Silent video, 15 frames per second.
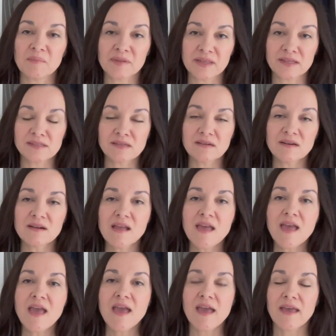blazer,
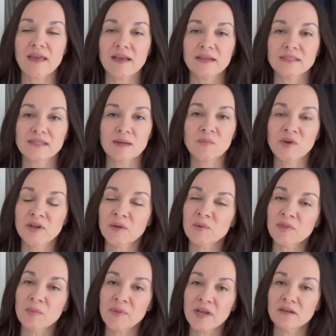and I'm wearing it
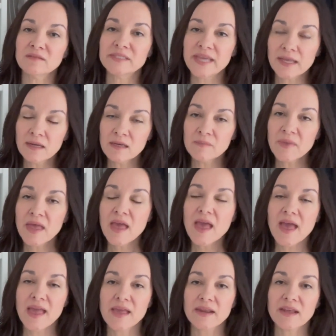with a pair of denim,
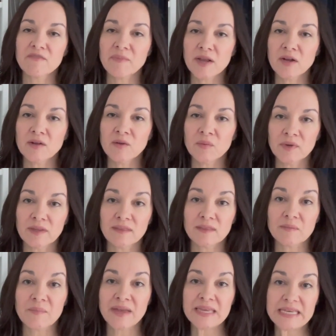and I paired it with
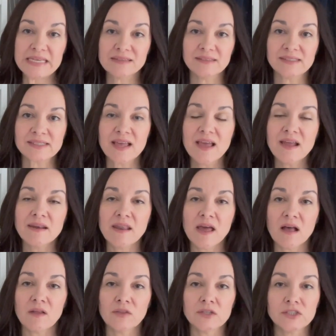my heels.
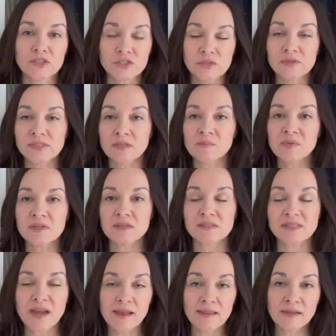Now there's 2 simple
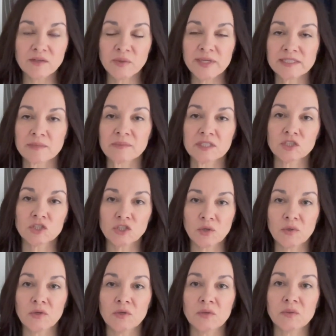styling tweaks I'm going to show
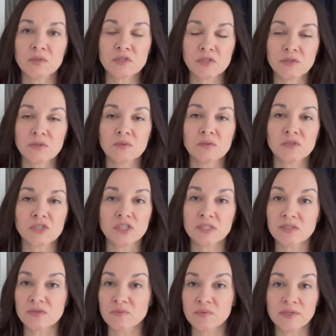you to
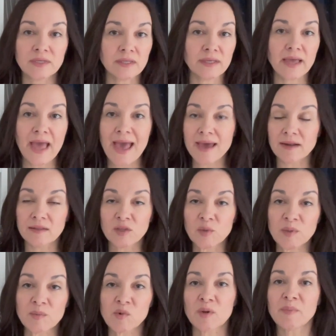just really add a little
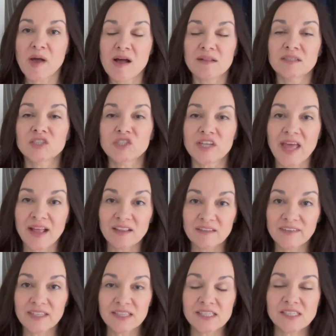bit more polish and
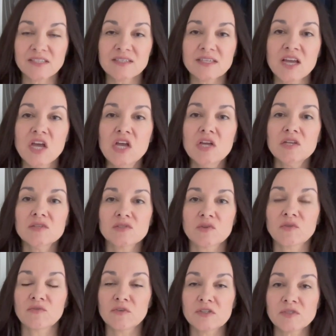elevate this look. So
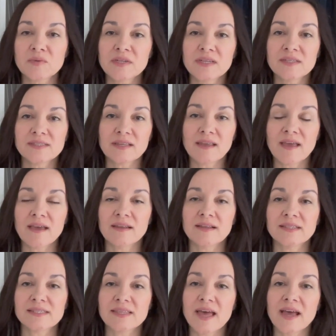the first one is, again,
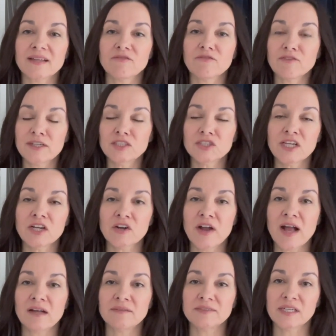it's that French tuck or
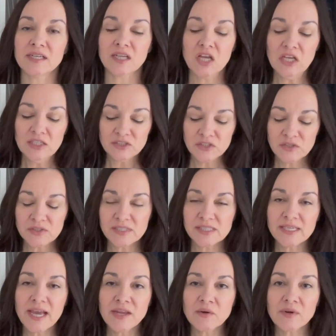half tuck. So you'll
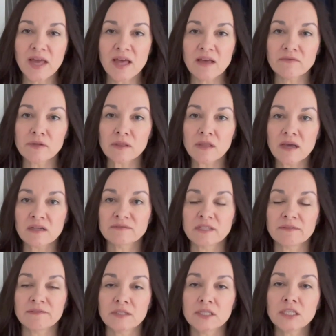see I don't have a lot of
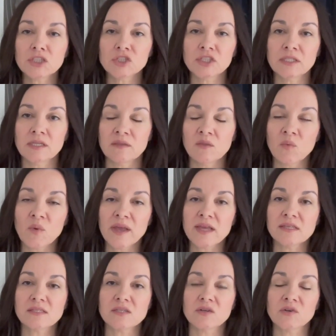definition in the
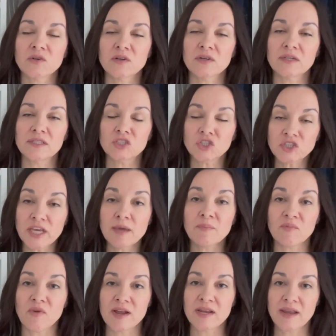waist or
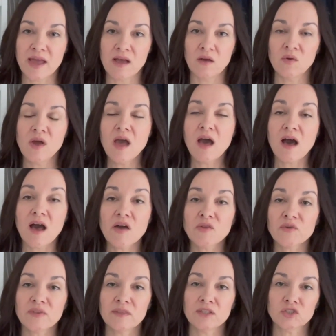shape right now other than the